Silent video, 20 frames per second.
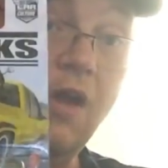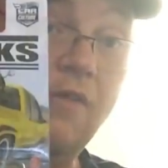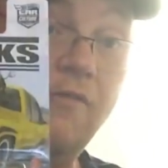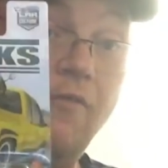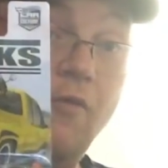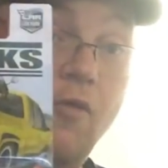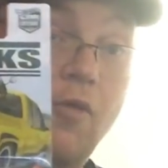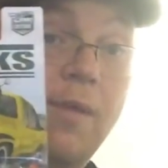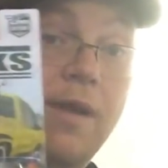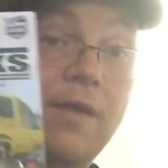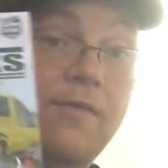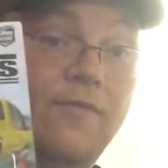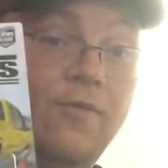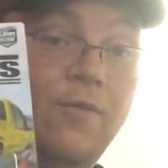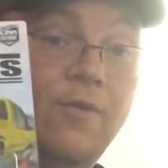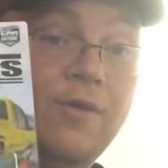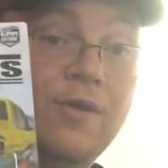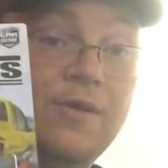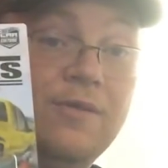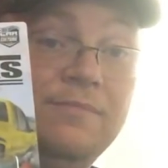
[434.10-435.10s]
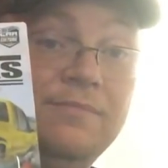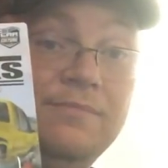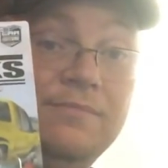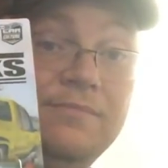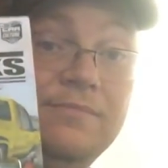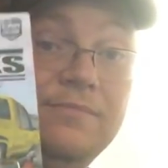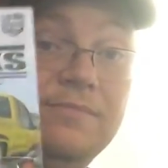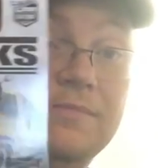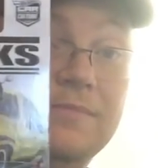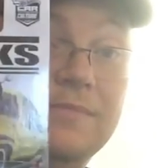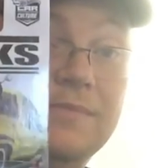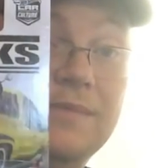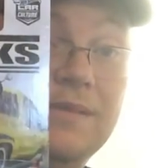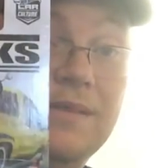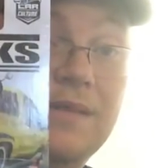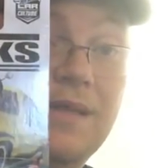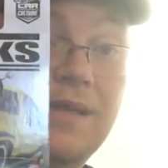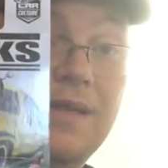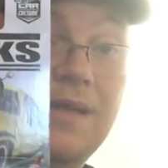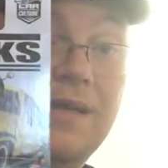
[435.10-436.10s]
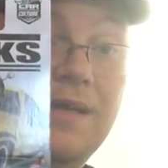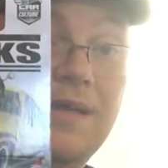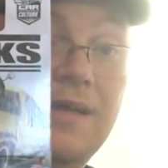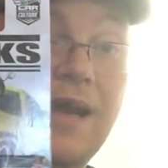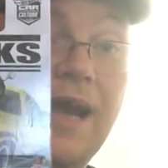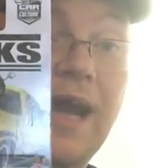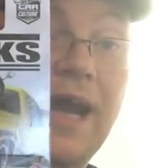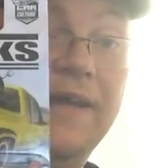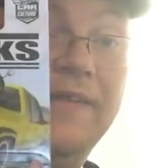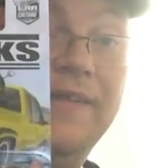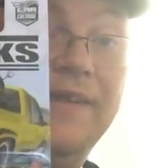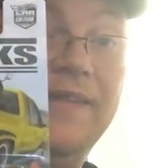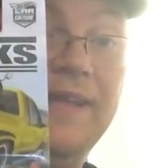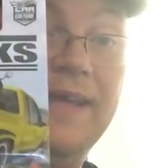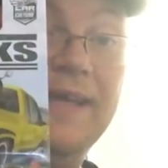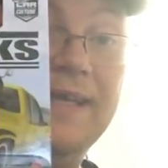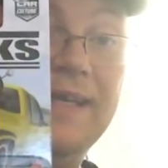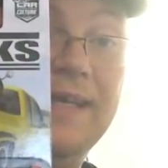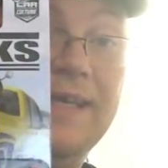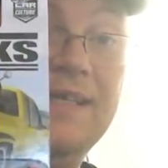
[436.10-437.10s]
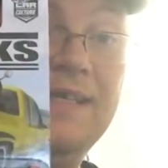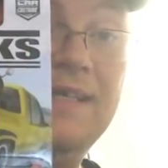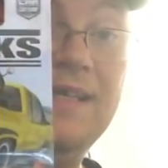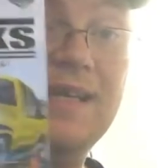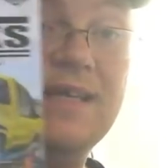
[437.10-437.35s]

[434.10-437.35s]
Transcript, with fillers: a 4x4 and then they didn't